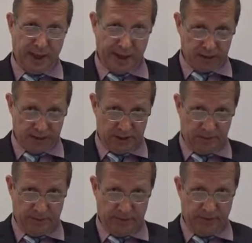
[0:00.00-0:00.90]
how it is
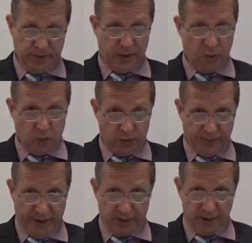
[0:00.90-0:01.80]
with all of
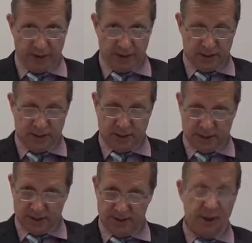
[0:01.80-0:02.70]
our
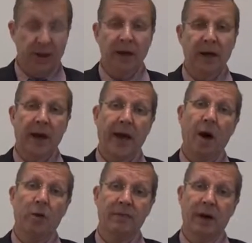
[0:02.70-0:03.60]
tenants.
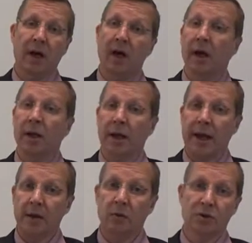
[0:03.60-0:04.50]
However,
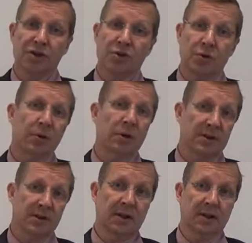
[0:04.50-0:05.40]
landlords do
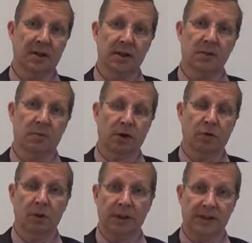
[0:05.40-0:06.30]
consider this when
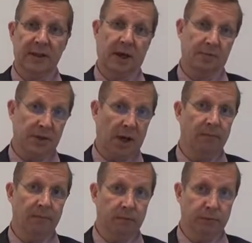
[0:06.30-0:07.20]
your lease comes up
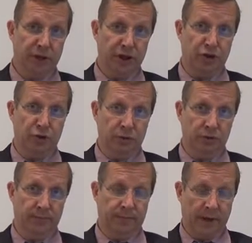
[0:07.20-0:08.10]
for renewal.
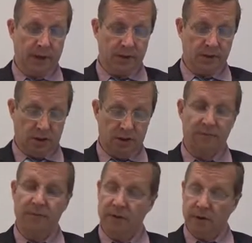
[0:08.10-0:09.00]
So it's
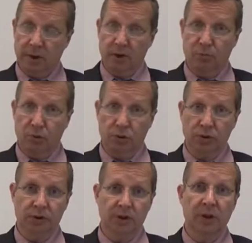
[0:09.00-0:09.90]
very
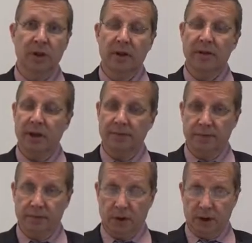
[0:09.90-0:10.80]
important that if
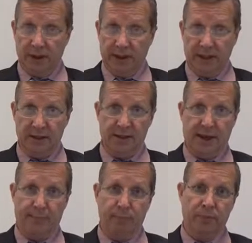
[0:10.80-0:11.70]
you've got a leaking
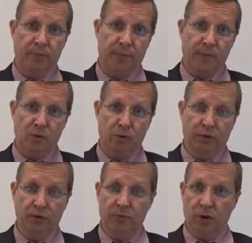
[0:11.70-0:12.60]
tap or
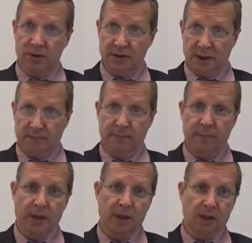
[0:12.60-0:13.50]
you've got some
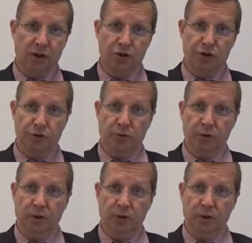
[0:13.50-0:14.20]
issue,